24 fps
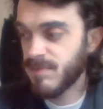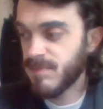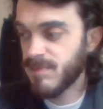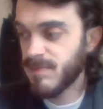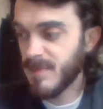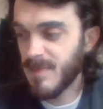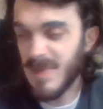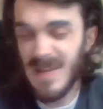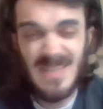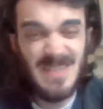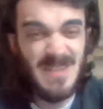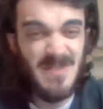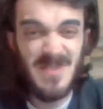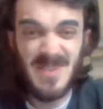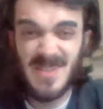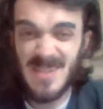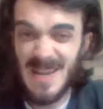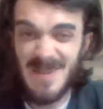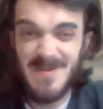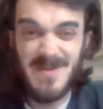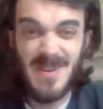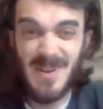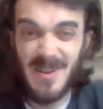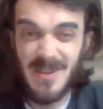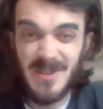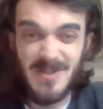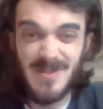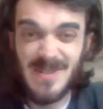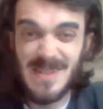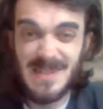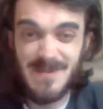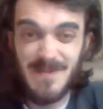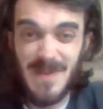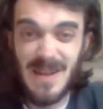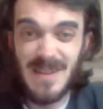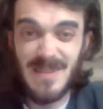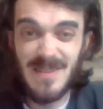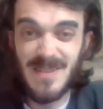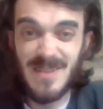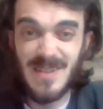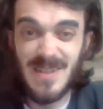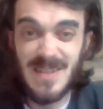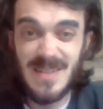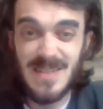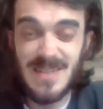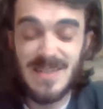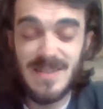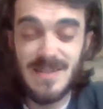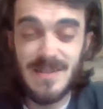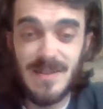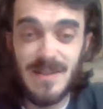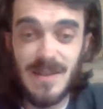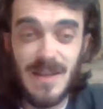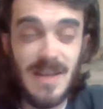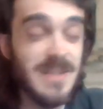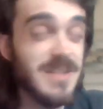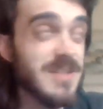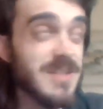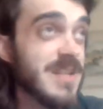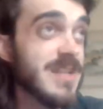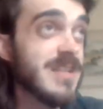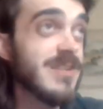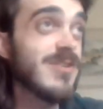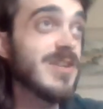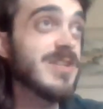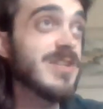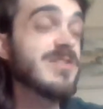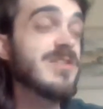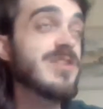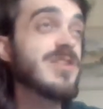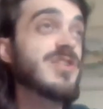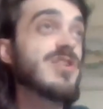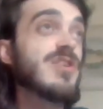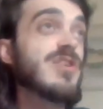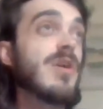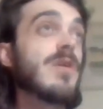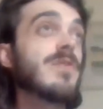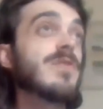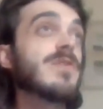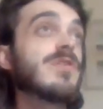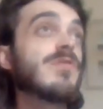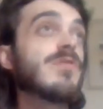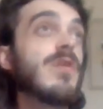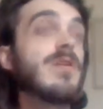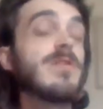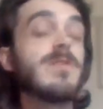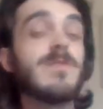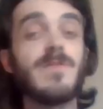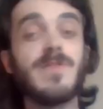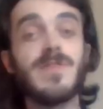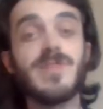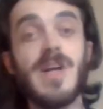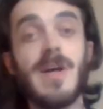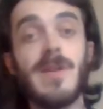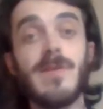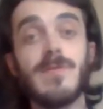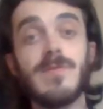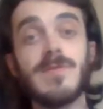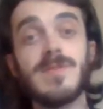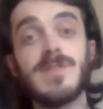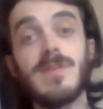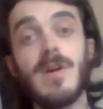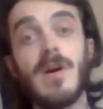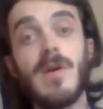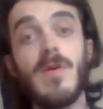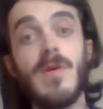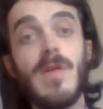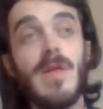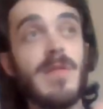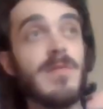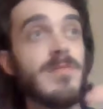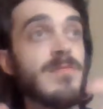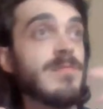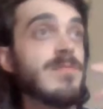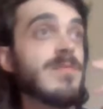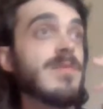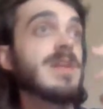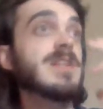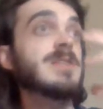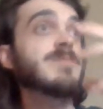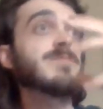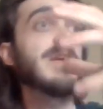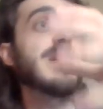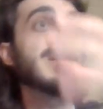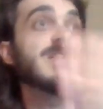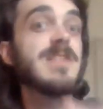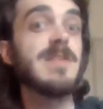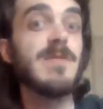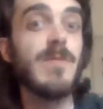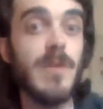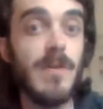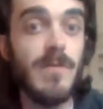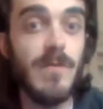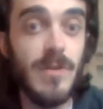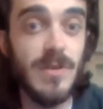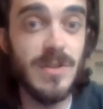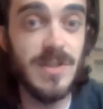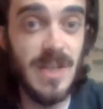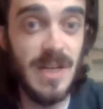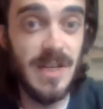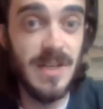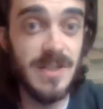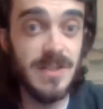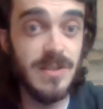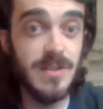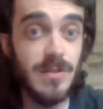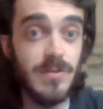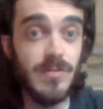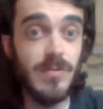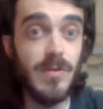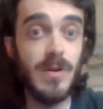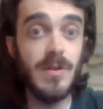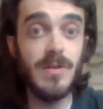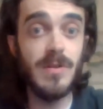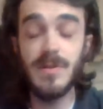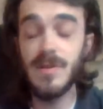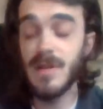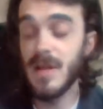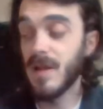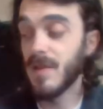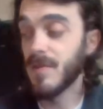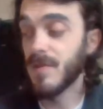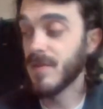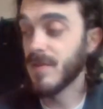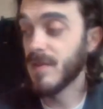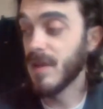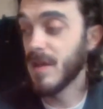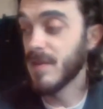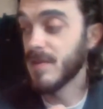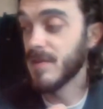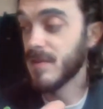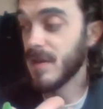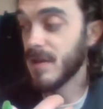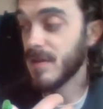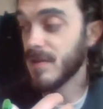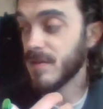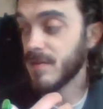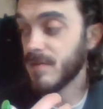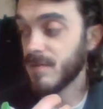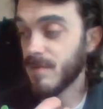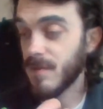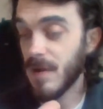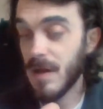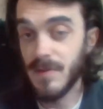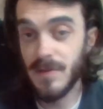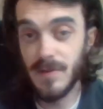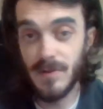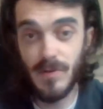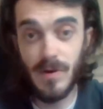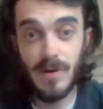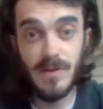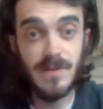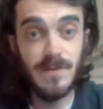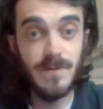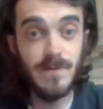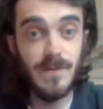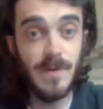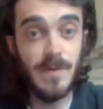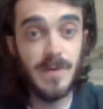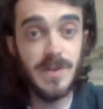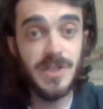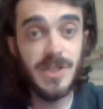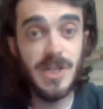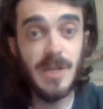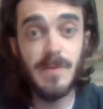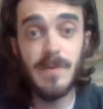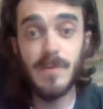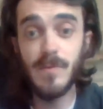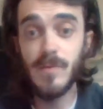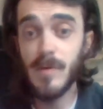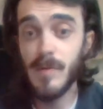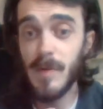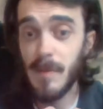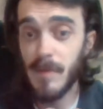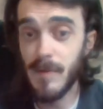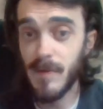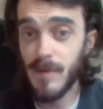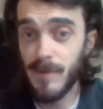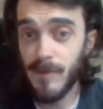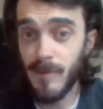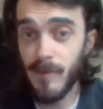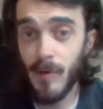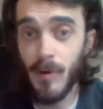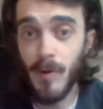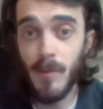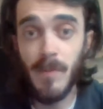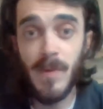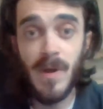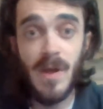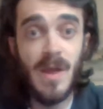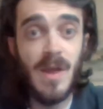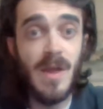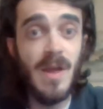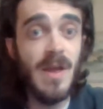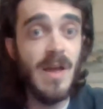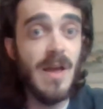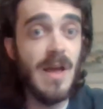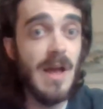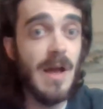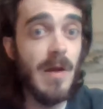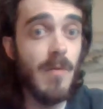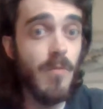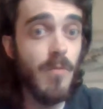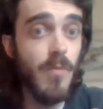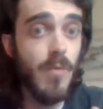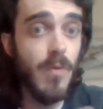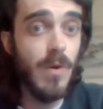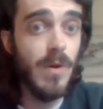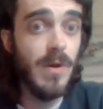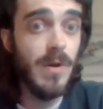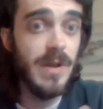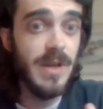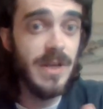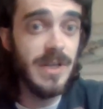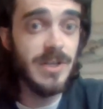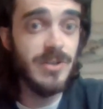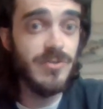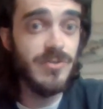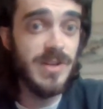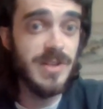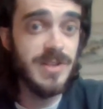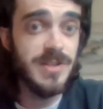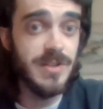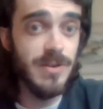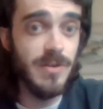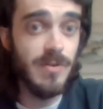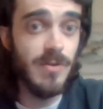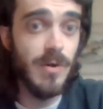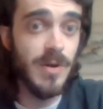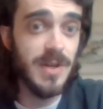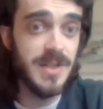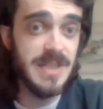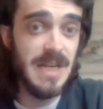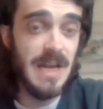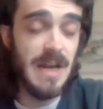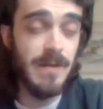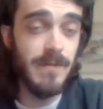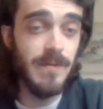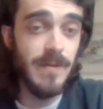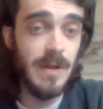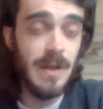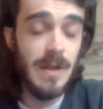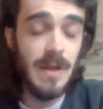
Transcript: But basically the same countries make the list. It's just interesting to chart the growth of the channel. So that's basically what I've looked at, is the growth and the growth in viewership and where people are from and what interests you guys have.